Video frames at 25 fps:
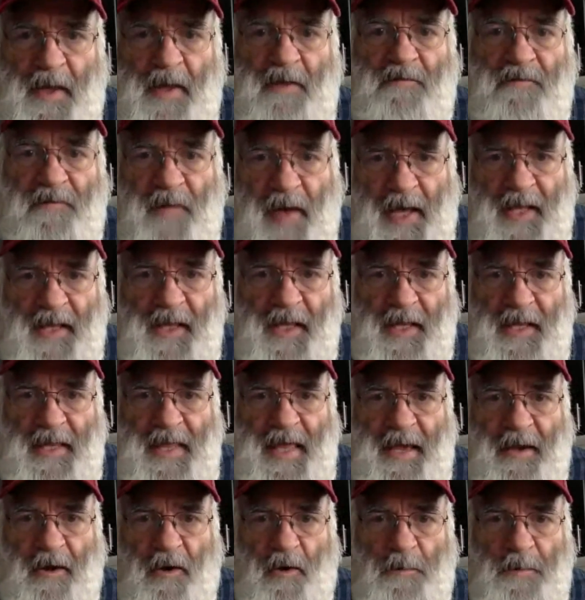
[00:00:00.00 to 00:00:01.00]
Finally,
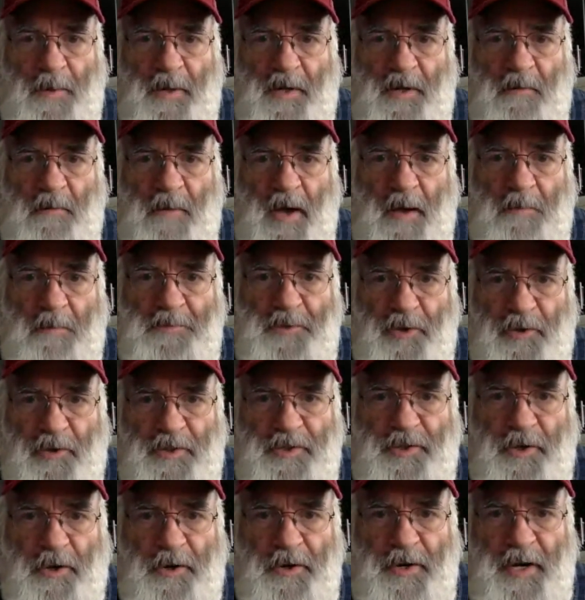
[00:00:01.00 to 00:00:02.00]
they opened them up to a
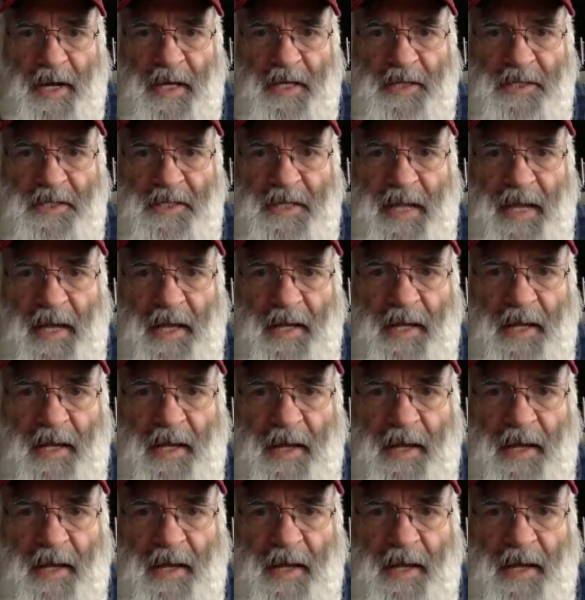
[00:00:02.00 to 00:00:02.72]
certain extent.